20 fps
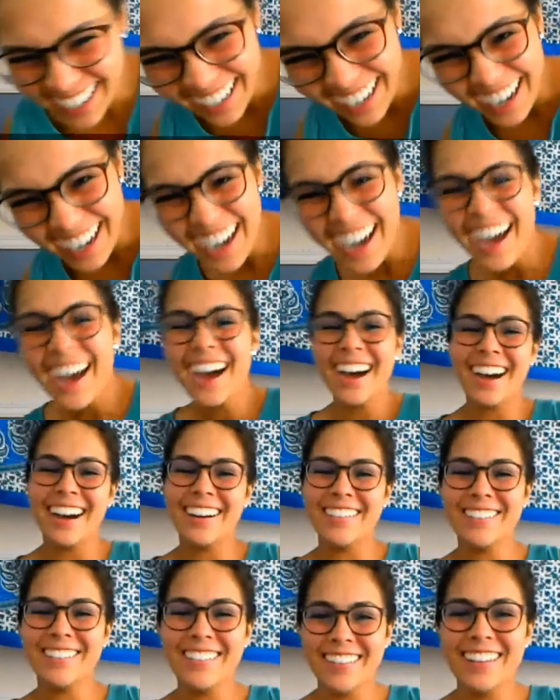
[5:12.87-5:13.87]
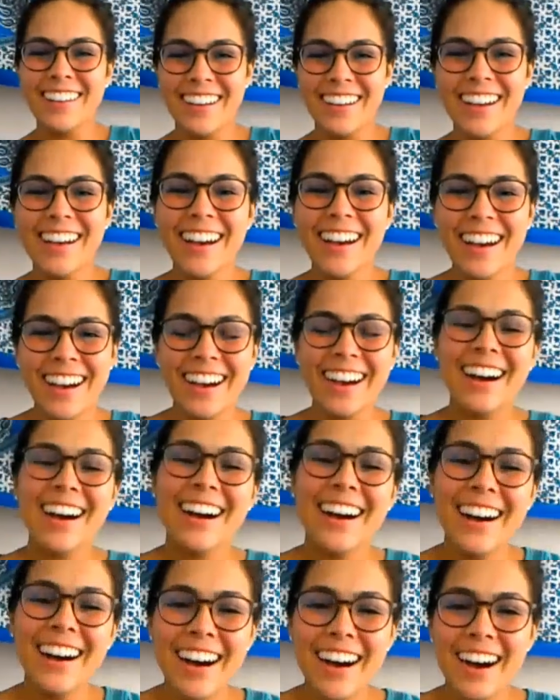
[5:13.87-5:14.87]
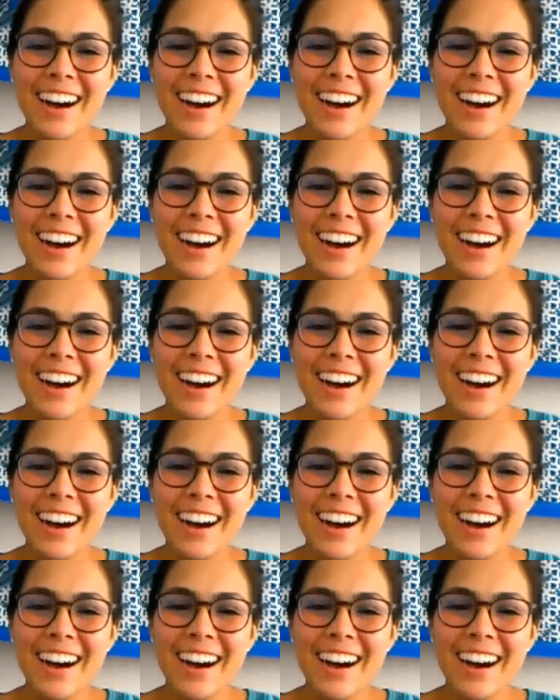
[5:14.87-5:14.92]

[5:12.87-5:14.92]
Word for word: oh no, that's okay. That's okay.